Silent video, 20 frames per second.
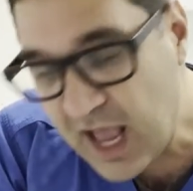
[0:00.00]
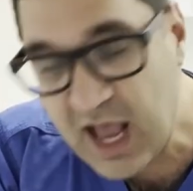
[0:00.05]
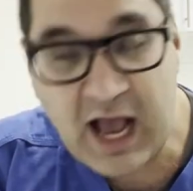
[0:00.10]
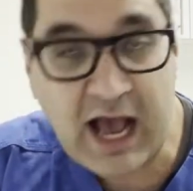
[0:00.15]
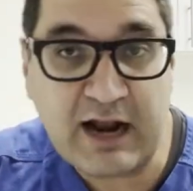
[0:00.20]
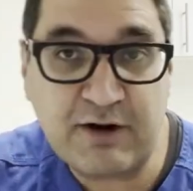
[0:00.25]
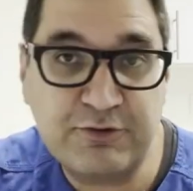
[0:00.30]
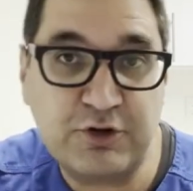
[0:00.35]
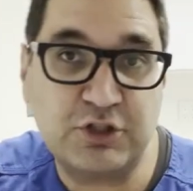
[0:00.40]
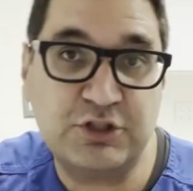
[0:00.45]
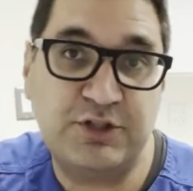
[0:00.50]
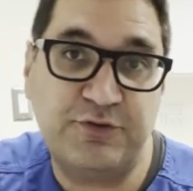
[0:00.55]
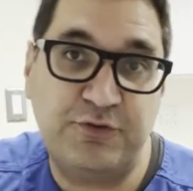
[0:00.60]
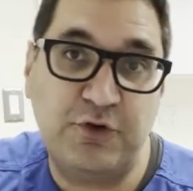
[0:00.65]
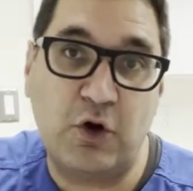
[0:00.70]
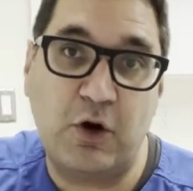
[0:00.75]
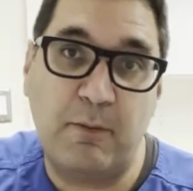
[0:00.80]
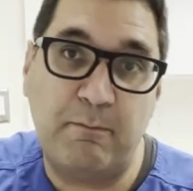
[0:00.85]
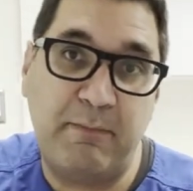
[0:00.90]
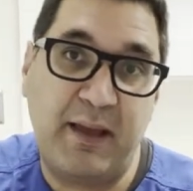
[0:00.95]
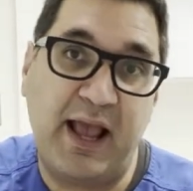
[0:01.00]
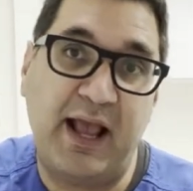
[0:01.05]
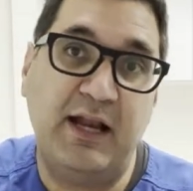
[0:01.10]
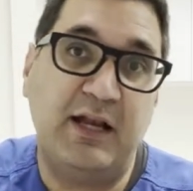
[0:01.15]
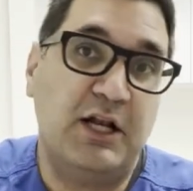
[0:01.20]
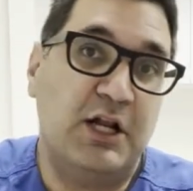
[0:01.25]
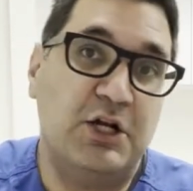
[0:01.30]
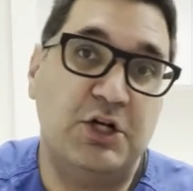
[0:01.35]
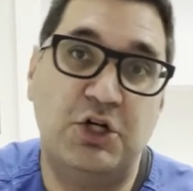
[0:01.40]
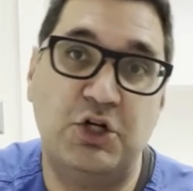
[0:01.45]
And of course, if you're in pain,
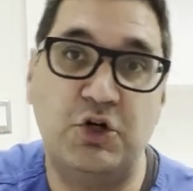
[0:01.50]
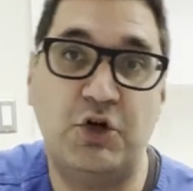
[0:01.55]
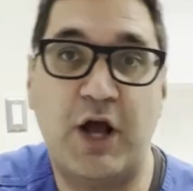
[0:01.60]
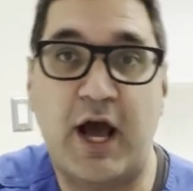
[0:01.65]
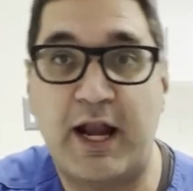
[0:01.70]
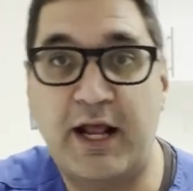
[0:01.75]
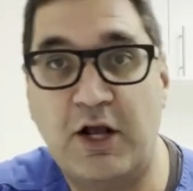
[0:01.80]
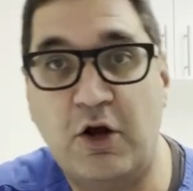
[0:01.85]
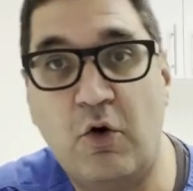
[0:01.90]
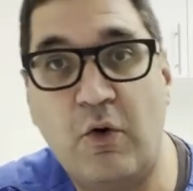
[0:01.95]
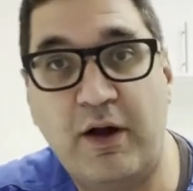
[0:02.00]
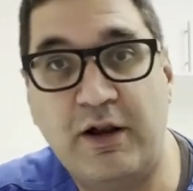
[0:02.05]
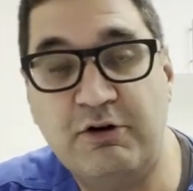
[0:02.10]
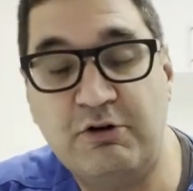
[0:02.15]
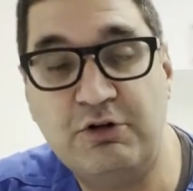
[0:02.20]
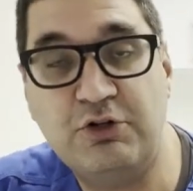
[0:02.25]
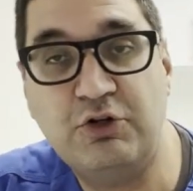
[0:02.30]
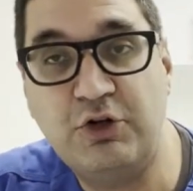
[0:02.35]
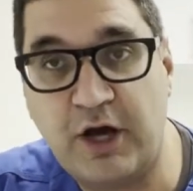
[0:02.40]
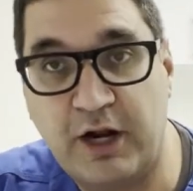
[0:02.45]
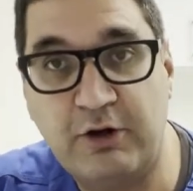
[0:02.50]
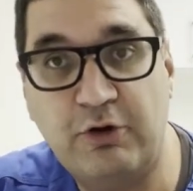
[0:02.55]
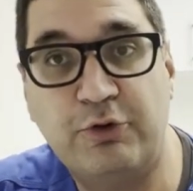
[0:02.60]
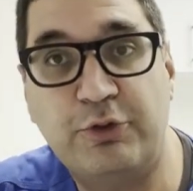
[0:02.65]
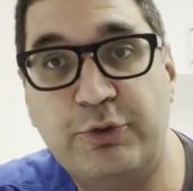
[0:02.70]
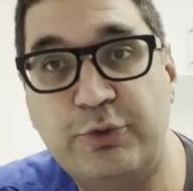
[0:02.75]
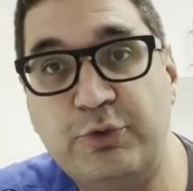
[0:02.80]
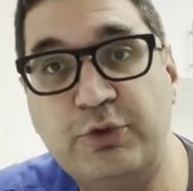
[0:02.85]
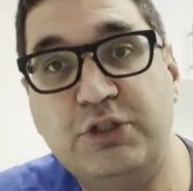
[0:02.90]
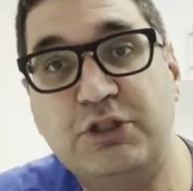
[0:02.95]
then you gotta go and you gotta go
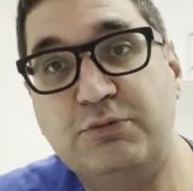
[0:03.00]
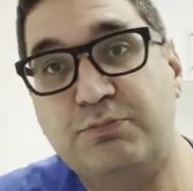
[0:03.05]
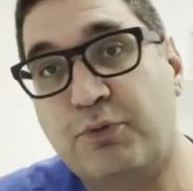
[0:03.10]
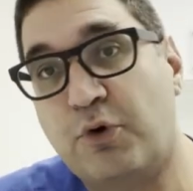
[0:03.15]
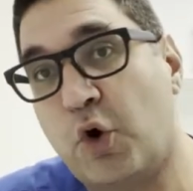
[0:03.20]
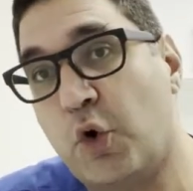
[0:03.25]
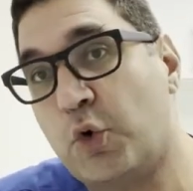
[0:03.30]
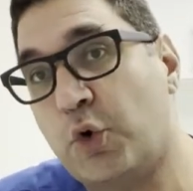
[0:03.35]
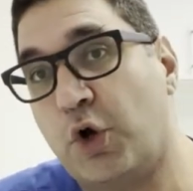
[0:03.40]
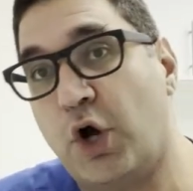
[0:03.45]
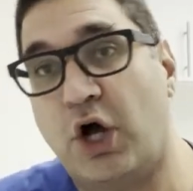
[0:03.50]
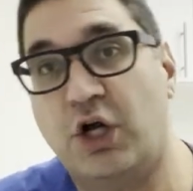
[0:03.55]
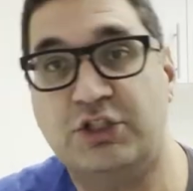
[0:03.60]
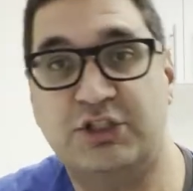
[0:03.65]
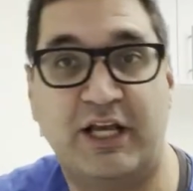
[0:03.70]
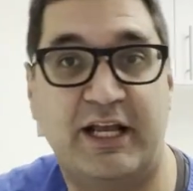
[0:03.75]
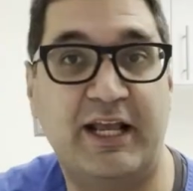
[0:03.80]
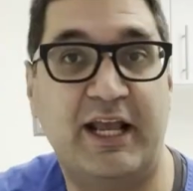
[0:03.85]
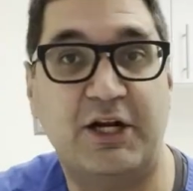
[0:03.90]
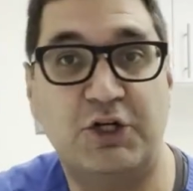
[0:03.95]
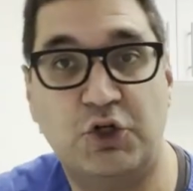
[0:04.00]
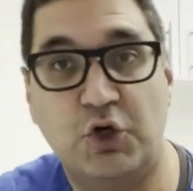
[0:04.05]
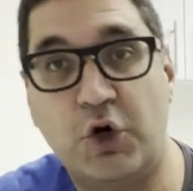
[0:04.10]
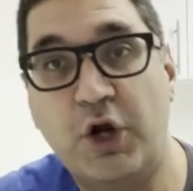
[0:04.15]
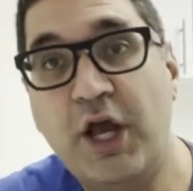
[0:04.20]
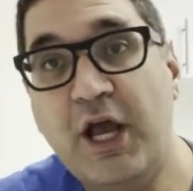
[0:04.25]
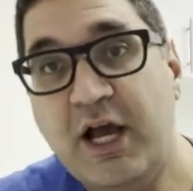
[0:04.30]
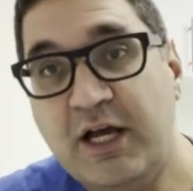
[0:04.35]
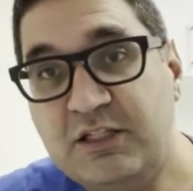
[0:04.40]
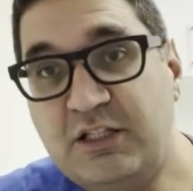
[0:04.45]
through these protocols and get your
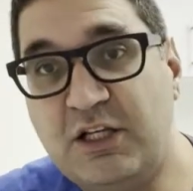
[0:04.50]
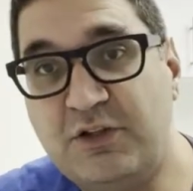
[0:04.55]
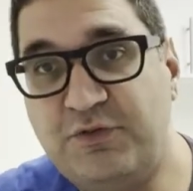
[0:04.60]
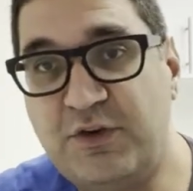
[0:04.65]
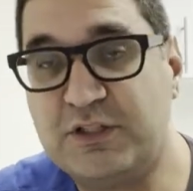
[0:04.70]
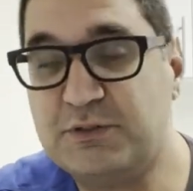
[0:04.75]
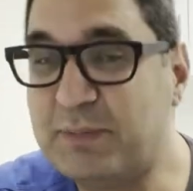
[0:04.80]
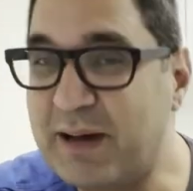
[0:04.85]
teeth fixed.